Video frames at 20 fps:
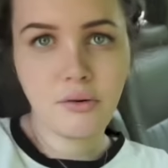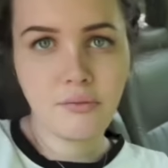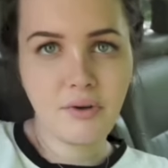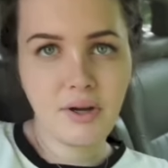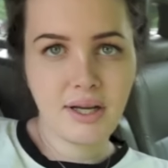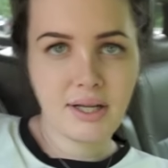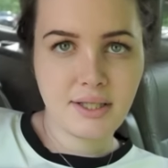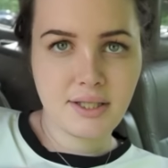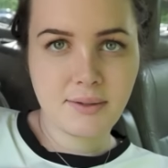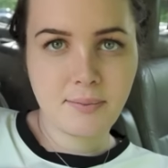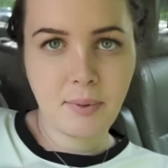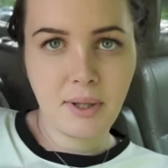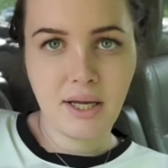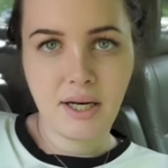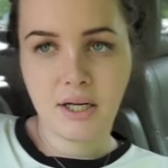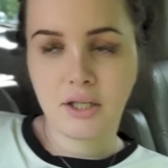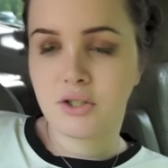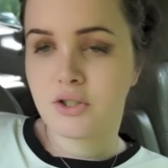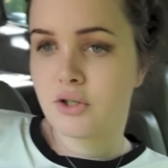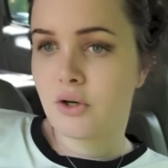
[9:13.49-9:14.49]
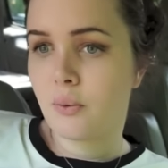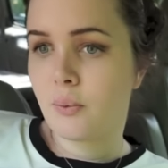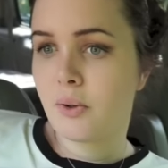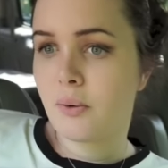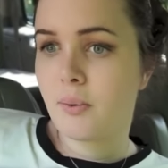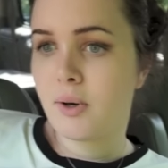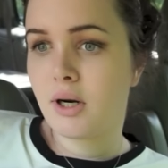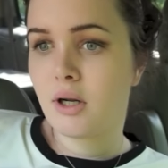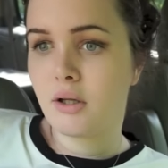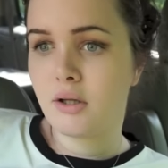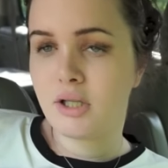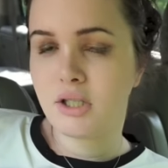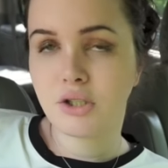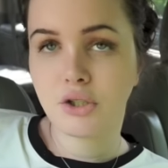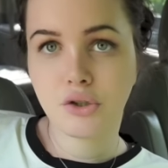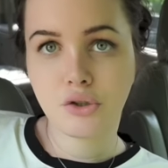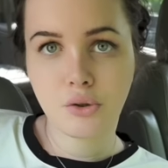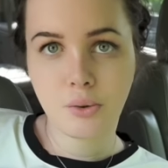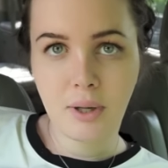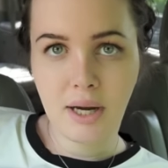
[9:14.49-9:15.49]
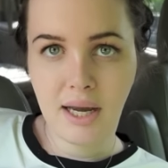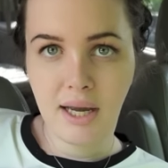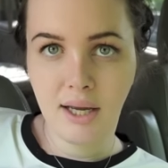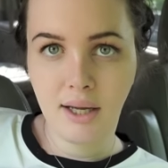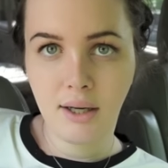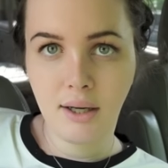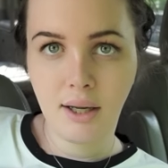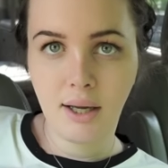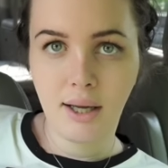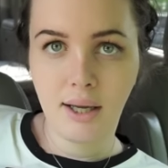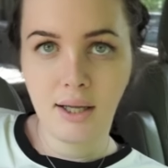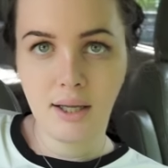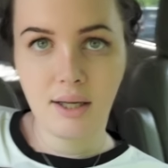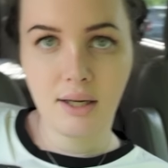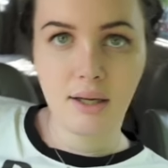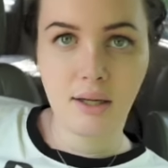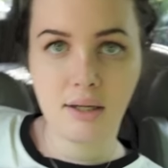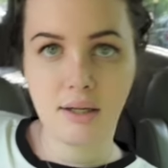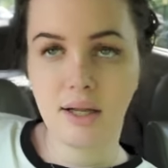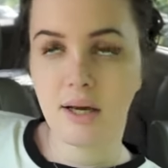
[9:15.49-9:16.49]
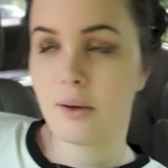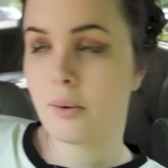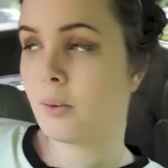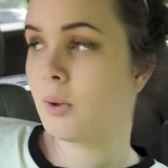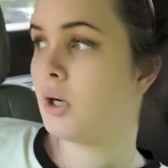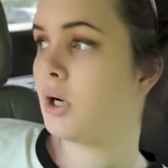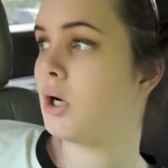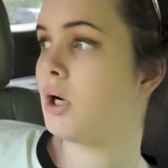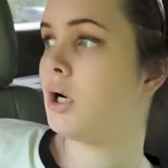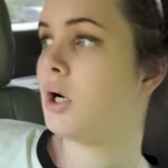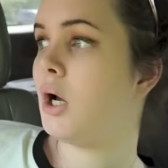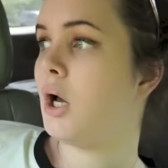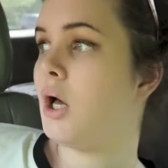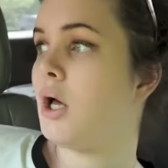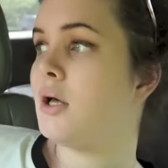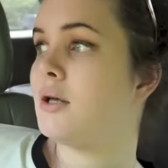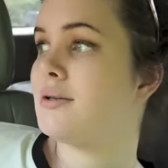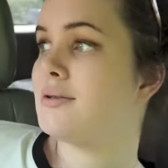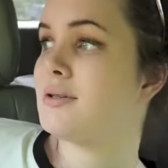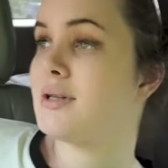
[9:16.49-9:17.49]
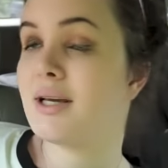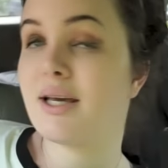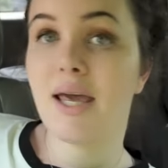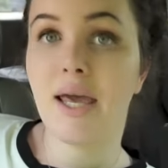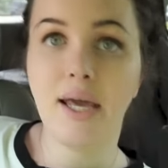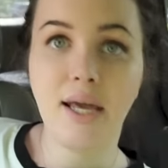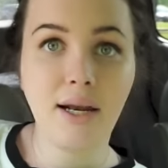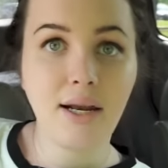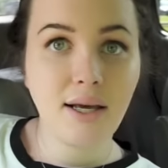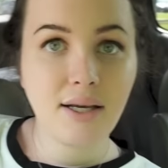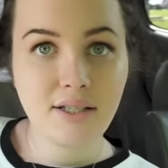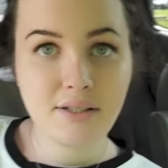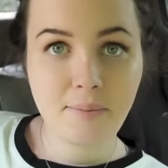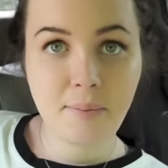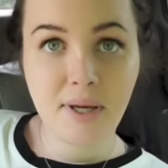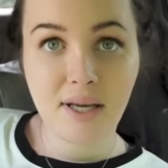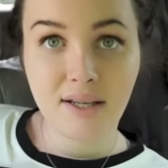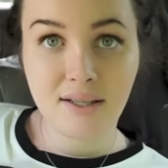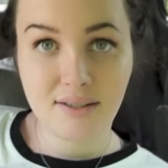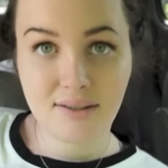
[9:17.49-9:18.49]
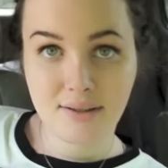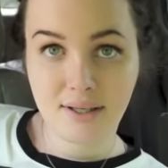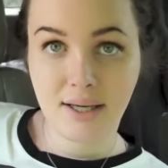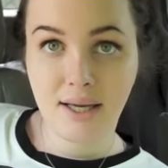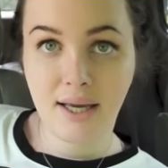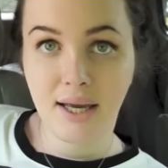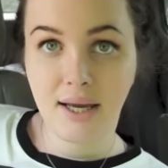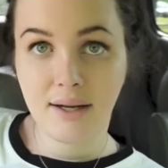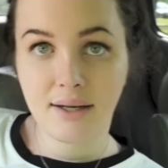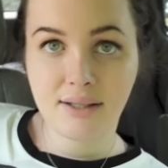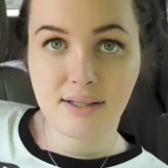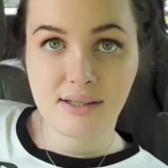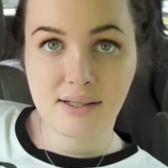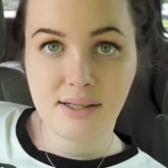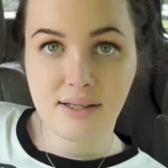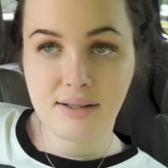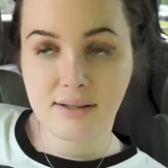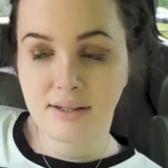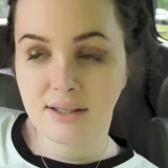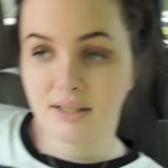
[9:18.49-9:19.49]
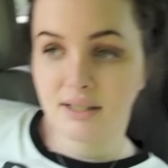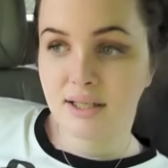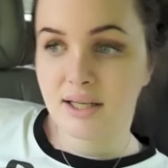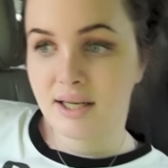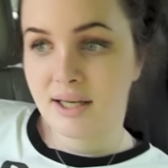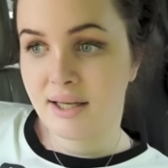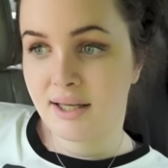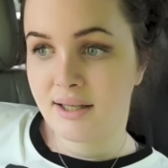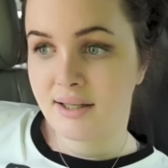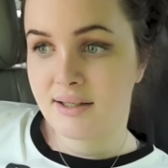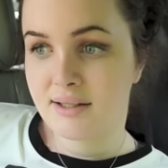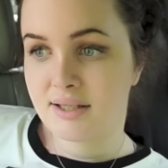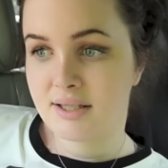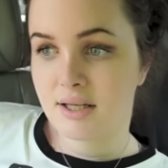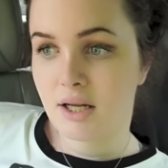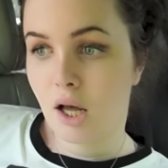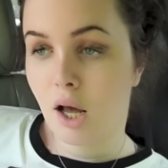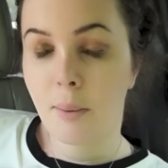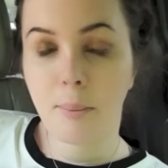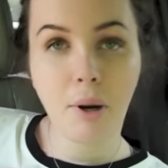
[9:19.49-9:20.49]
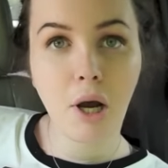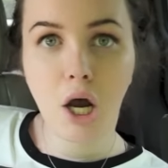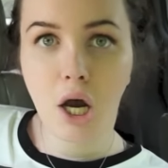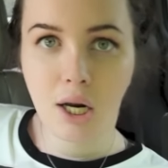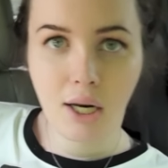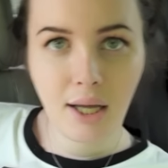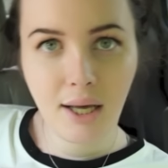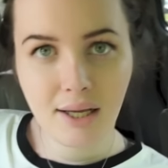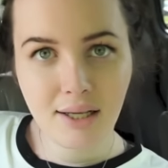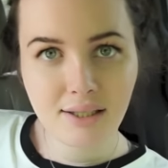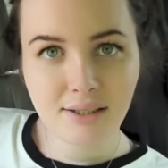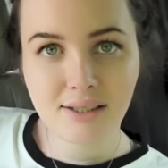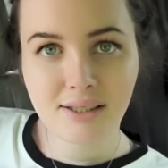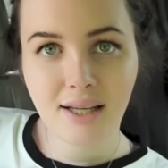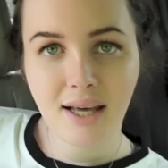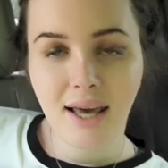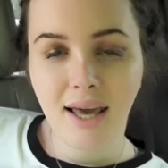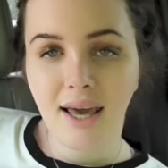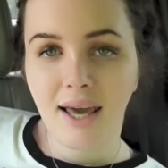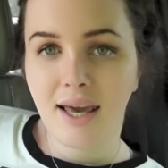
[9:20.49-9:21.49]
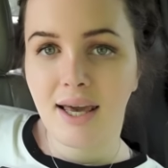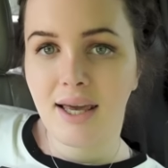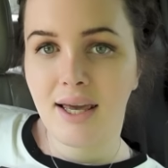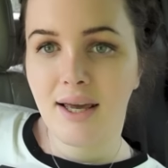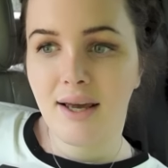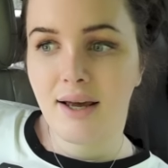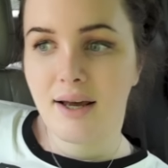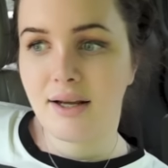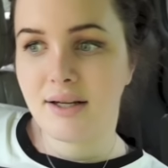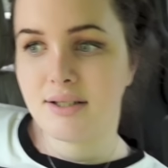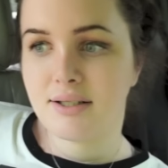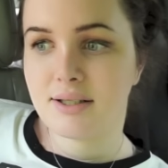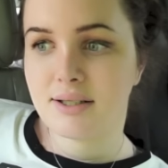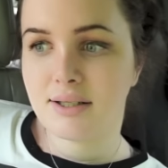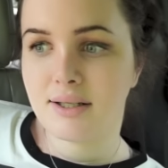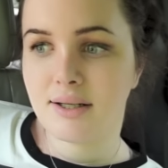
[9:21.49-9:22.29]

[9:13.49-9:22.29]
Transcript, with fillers: know if I explained it. So we went on this train and there were cicadas because cicada season is upon us. And